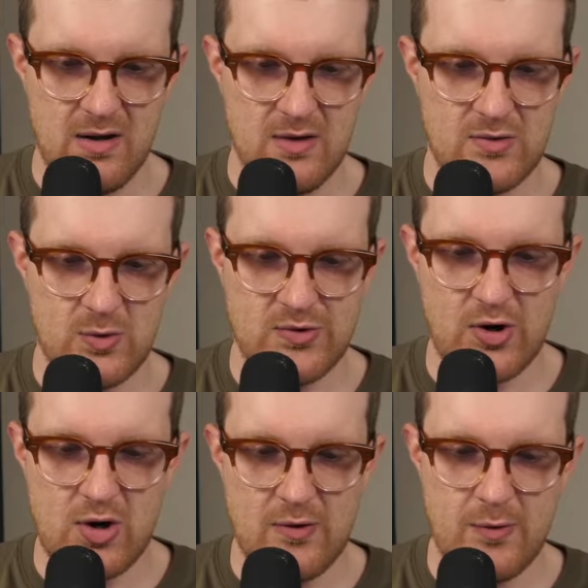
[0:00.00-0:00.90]
So we'll
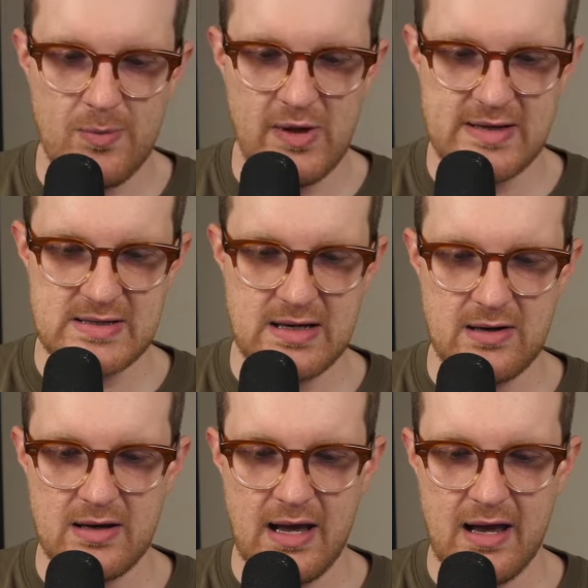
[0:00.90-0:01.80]
start off with
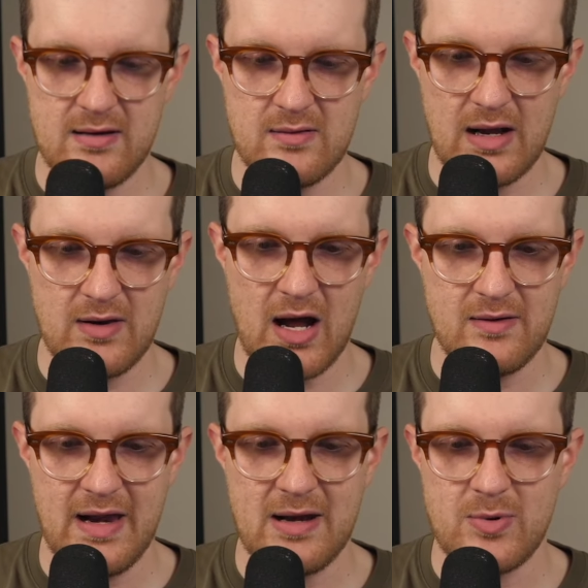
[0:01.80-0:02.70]
Blaziken again, not
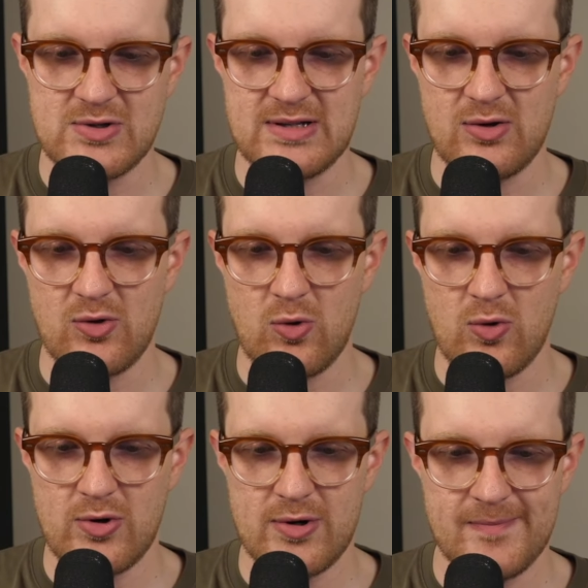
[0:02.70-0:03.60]
in any particular
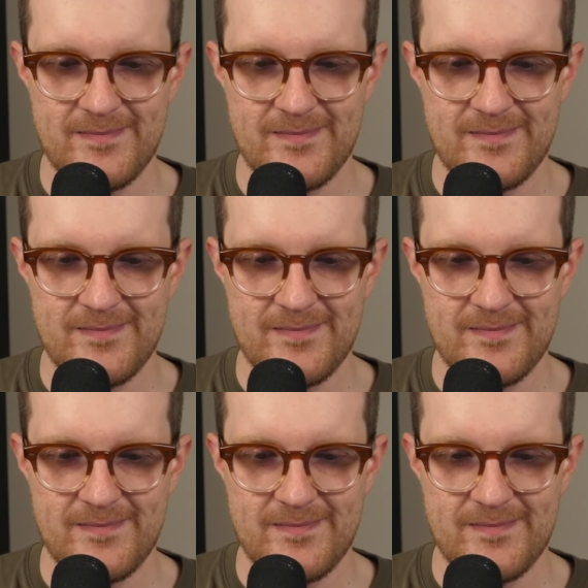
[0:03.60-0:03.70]
order.